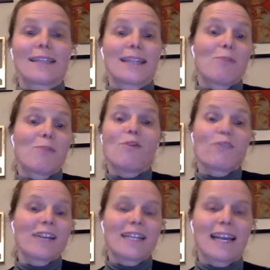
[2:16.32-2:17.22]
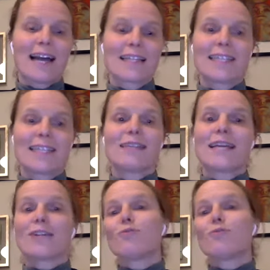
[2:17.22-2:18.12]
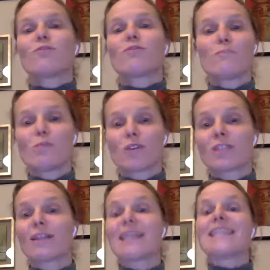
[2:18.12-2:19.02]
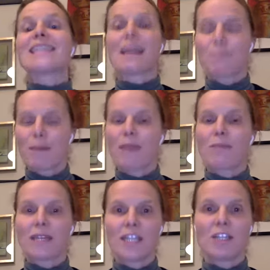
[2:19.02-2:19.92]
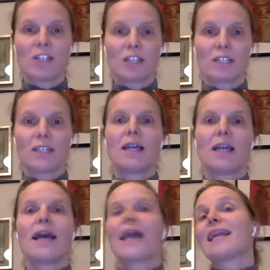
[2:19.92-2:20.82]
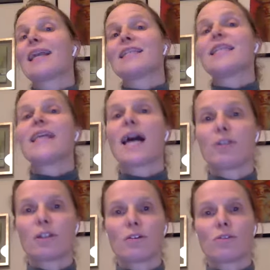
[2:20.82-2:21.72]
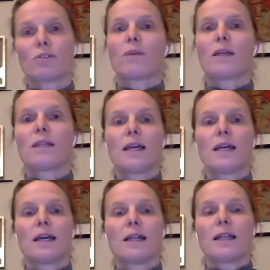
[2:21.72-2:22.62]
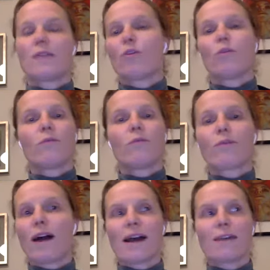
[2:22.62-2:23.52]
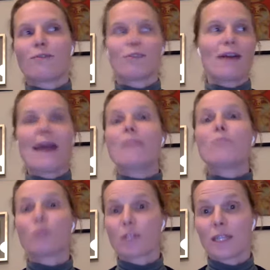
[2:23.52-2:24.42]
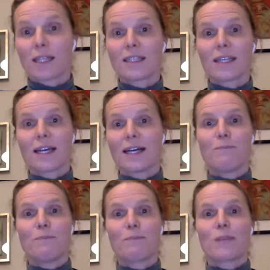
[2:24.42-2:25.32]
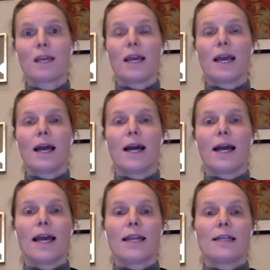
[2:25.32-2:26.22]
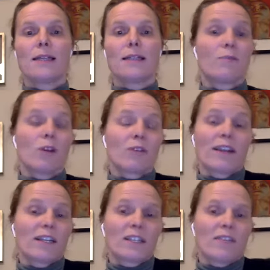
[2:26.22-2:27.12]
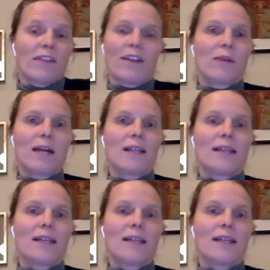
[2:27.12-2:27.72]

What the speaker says: I'm offering the class even there are 2 or 3 bookings, so at least they can pay my teachers, and let's see how it goes. But there were always 5 to 9 bookings, and it worked very, very well.